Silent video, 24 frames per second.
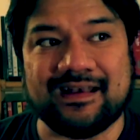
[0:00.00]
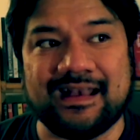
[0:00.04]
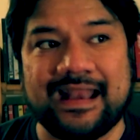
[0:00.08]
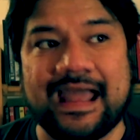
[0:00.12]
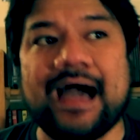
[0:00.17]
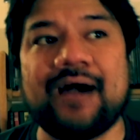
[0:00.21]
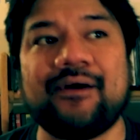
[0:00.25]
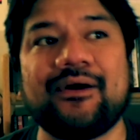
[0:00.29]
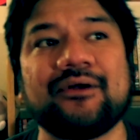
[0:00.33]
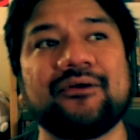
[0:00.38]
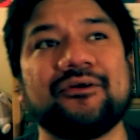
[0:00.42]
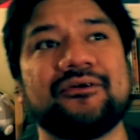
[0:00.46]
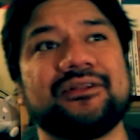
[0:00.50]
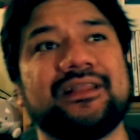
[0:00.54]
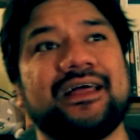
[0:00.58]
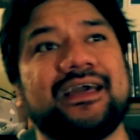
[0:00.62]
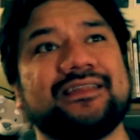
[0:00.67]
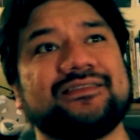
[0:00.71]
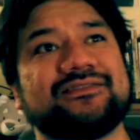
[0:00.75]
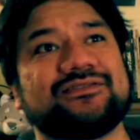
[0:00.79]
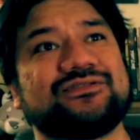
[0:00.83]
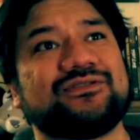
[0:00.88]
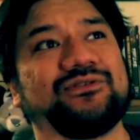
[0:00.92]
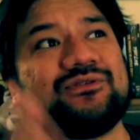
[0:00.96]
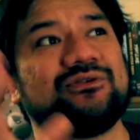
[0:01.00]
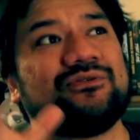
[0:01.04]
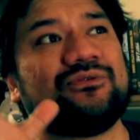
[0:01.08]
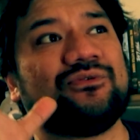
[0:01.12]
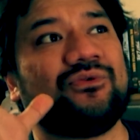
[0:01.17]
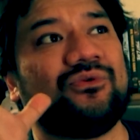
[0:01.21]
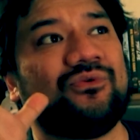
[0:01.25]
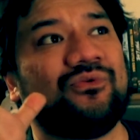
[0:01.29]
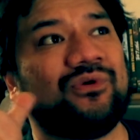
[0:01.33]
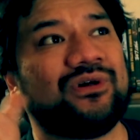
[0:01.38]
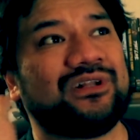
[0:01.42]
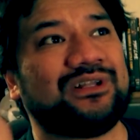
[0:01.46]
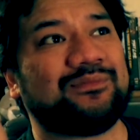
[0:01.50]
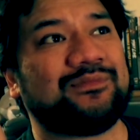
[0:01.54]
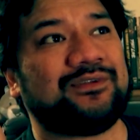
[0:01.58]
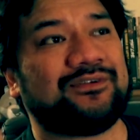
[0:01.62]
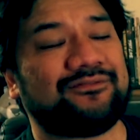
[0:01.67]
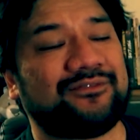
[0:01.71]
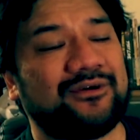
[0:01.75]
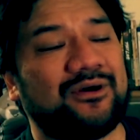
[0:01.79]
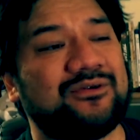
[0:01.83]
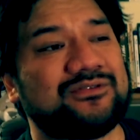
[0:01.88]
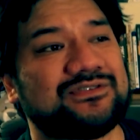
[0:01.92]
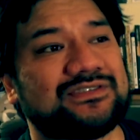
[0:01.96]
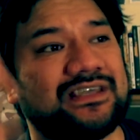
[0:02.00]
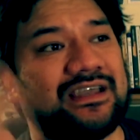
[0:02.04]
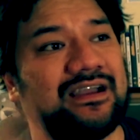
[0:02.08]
Now I relate to Willem Dafoe's